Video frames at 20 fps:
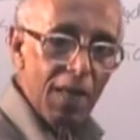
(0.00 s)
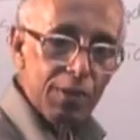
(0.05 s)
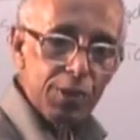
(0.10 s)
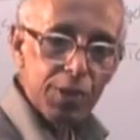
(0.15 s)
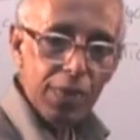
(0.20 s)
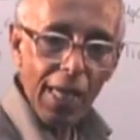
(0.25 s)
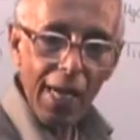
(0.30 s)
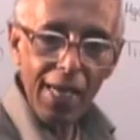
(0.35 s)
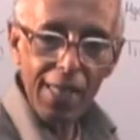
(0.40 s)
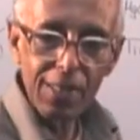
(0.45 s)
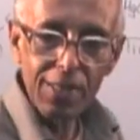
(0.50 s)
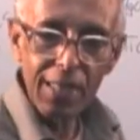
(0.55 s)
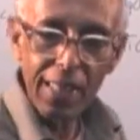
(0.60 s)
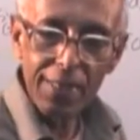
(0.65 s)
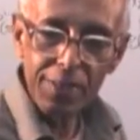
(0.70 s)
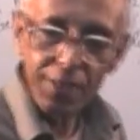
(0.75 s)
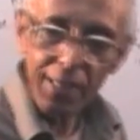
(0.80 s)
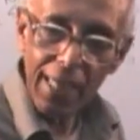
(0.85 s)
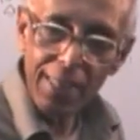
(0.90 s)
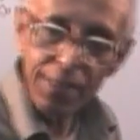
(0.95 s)
ion size
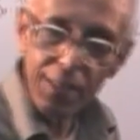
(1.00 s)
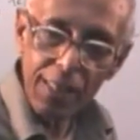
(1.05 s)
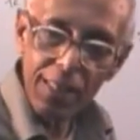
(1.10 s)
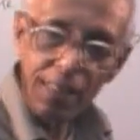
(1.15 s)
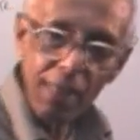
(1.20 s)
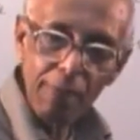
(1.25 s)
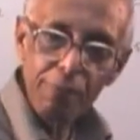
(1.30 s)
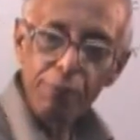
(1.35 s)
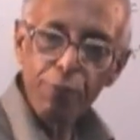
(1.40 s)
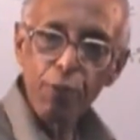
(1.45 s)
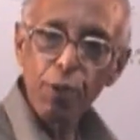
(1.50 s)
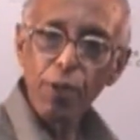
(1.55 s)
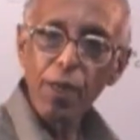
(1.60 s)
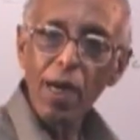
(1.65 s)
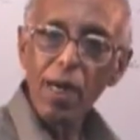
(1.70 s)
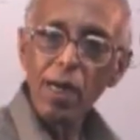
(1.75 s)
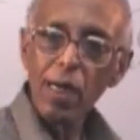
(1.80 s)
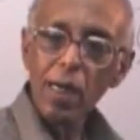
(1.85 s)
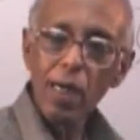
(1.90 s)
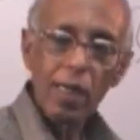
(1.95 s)
and titanium
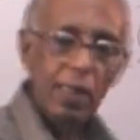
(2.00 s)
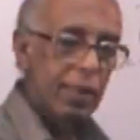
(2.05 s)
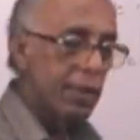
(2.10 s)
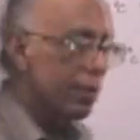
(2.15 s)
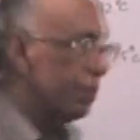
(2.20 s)
4 are